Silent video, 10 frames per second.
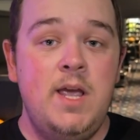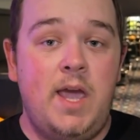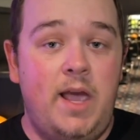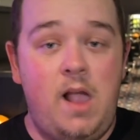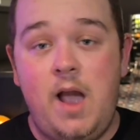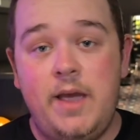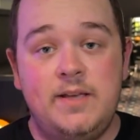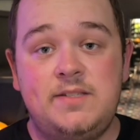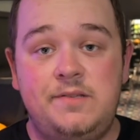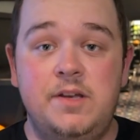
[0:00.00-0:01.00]
and I
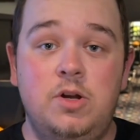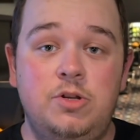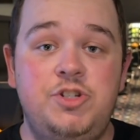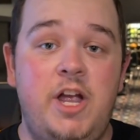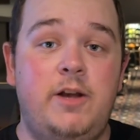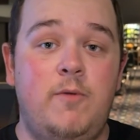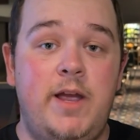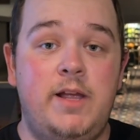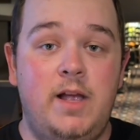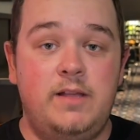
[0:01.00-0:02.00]
still
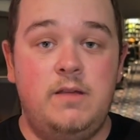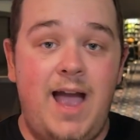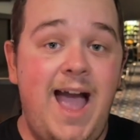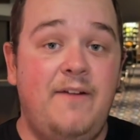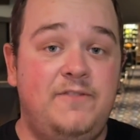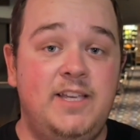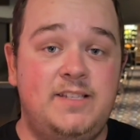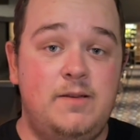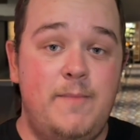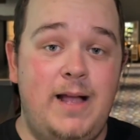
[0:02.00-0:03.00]
generate a half
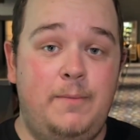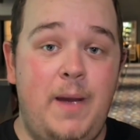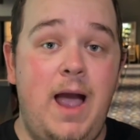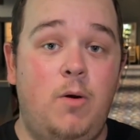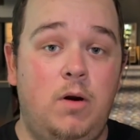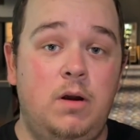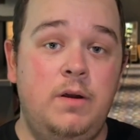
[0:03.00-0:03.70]
decent amount of power.